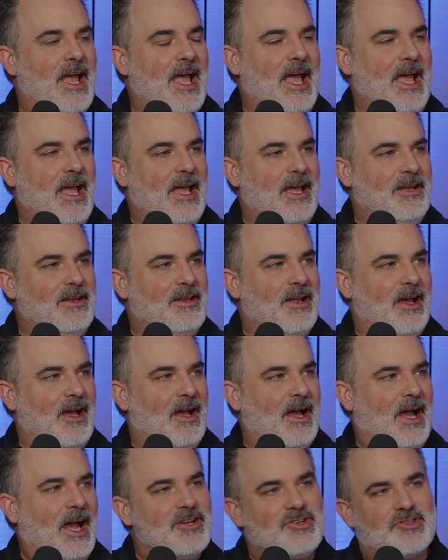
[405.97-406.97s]
And
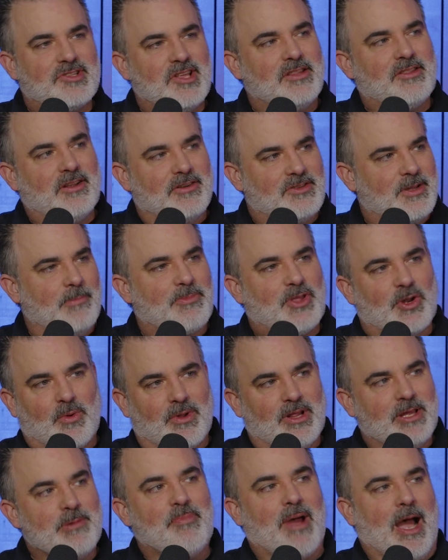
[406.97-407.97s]
I just think there's something
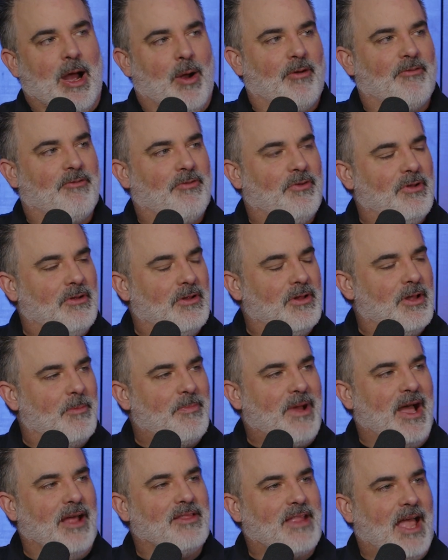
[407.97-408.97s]
really powerful
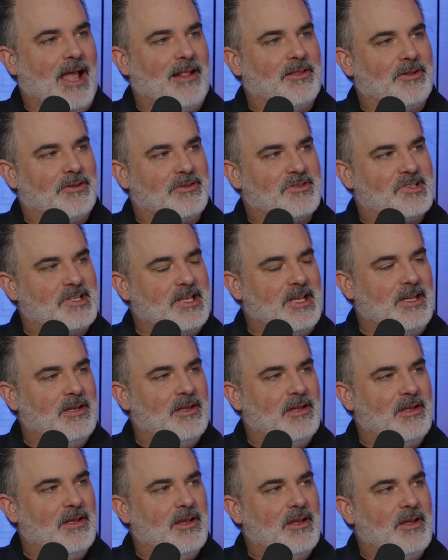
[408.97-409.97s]
about that little
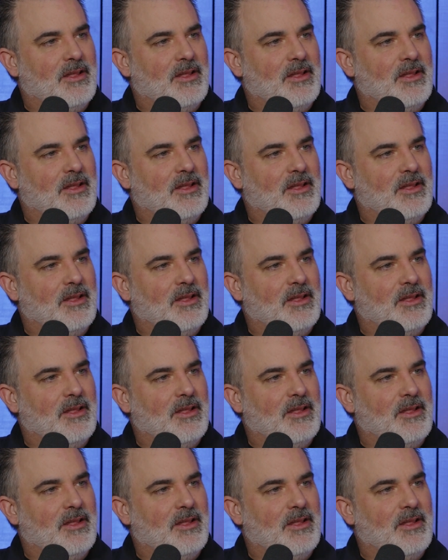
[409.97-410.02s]
scene,